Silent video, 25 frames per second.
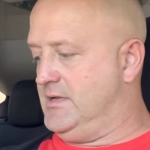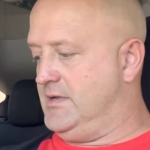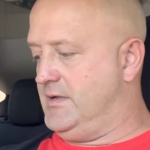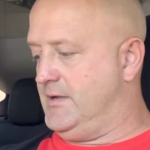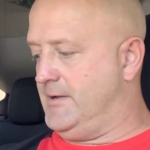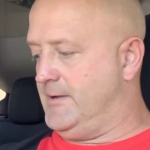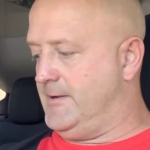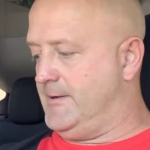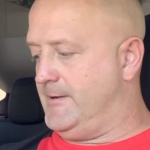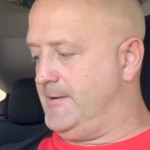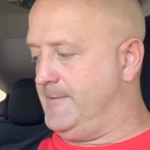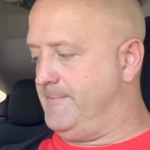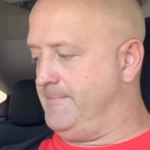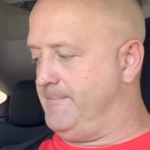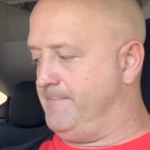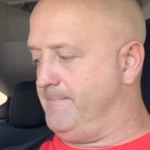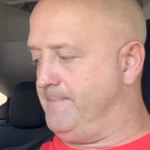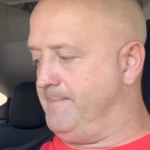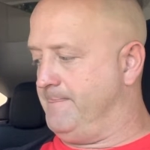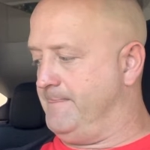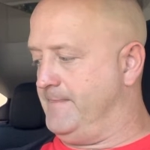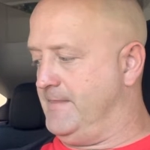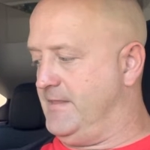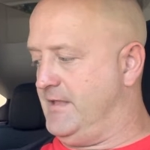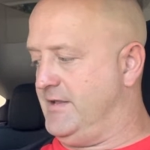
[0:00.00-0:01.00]

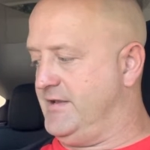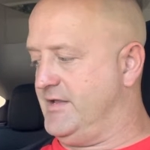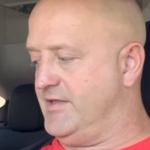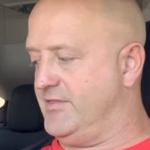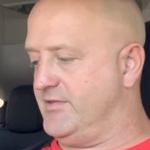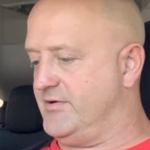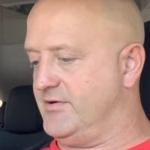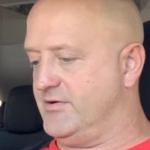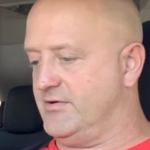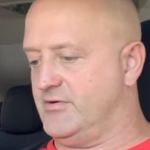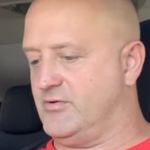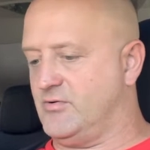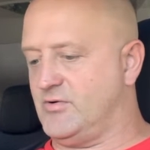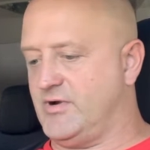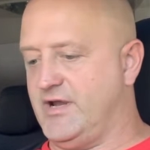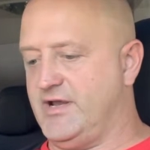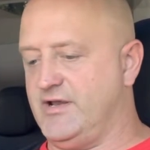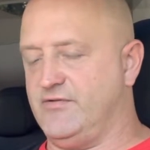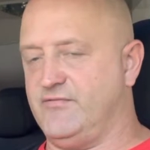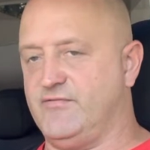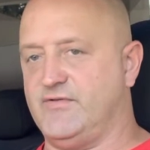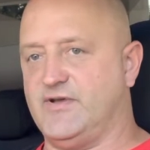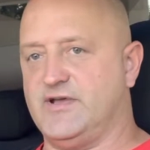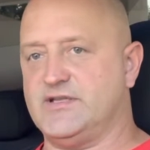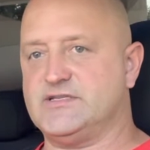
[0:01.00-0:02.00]
Another great
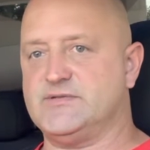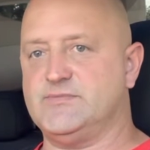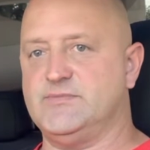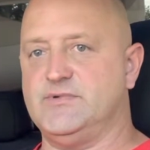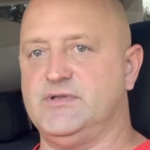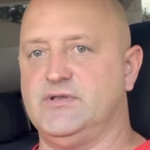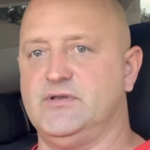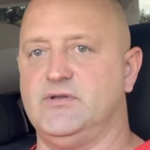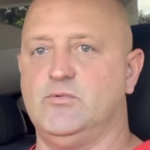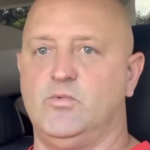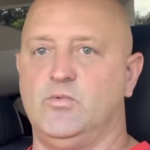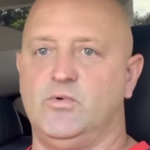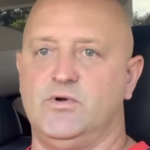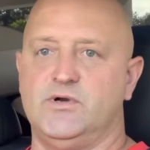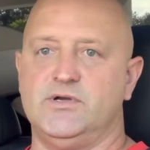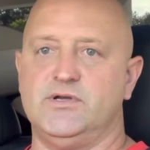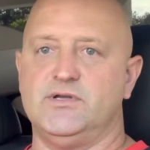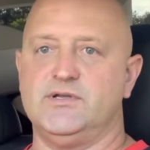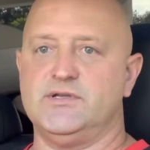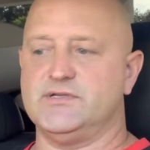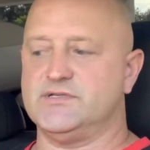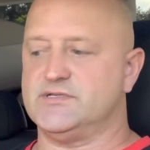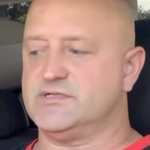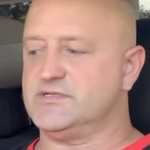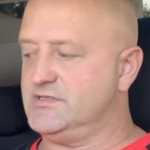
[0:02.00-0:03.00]
investment
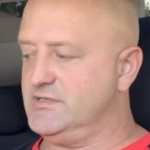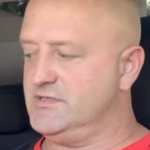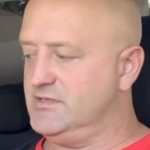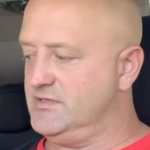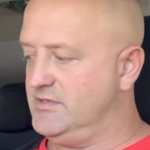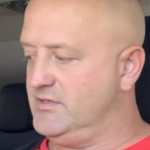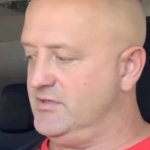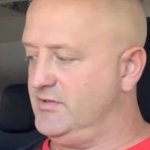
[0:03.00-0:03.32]
was